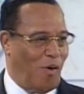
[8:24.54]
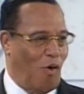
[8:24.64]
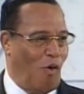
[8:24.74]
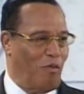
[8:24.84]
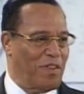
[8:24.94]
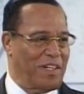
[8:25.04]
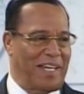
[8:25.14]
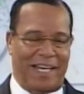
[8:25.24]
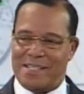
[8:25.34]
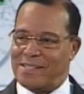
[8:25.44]
over the
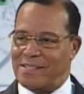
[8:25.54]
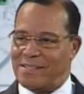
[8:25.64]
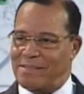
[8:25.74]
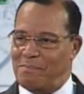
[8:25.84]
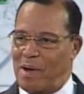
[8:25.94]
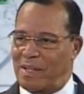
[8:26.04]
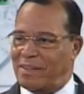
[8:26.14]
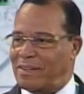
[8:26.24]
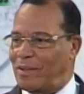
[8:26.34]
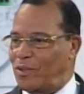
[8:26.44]
next
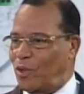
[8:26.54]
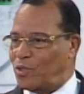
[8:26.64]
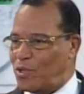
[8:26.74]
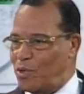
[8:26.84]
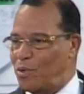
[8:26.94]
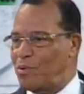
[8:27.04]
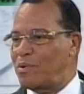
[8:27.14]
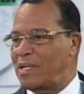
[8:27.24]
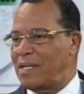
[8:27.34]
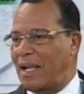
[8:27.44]
month or two,
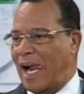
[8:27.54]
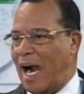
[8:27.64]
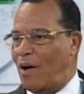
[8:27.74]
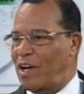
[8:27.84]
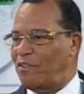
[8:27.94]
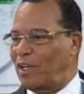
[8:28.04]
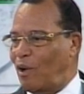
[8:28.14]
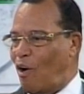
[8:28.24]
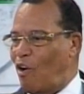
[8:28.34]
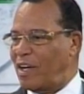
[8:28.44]
however
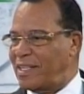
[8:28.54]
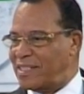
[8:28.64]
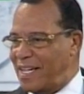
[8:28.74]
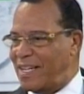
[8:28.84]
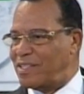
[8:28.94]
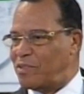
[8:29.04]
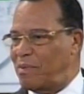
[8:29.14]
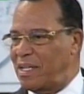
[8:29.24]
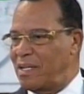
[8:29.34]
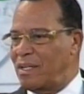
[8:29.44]
long it takes
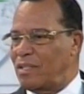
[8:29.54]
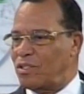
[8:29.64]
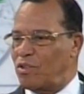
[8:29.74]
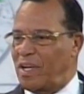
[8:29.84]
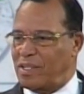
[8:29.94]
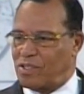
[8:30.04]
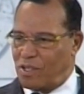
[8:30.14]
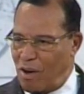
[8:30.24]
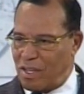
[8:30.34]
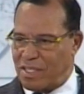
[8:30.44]
me to
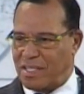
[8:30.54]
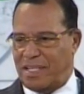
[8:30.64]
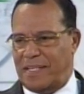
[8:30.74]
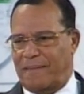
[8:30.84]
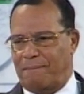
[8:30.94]
exhaust it.